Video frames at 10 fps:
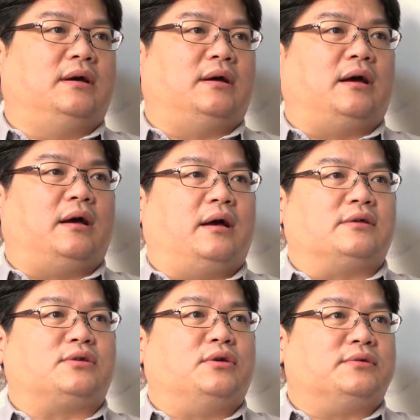
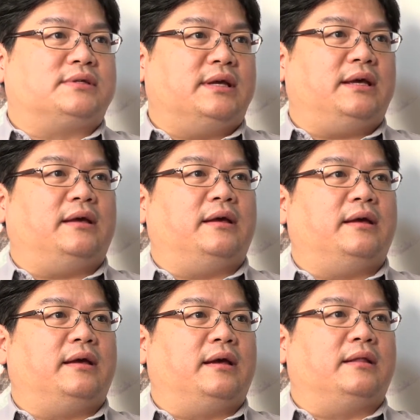As you
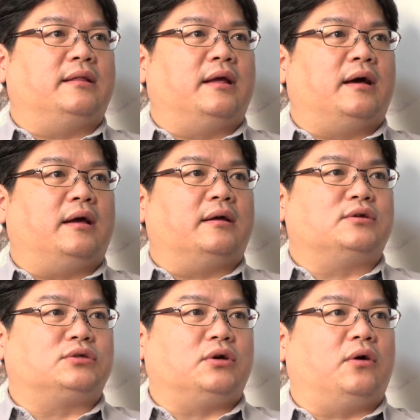see in the
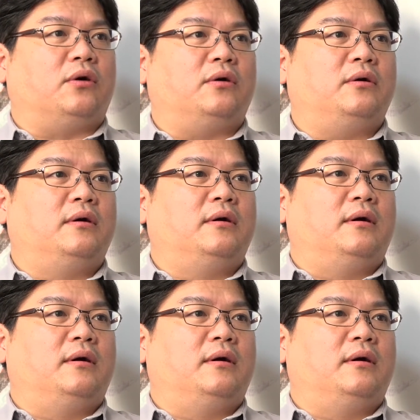show,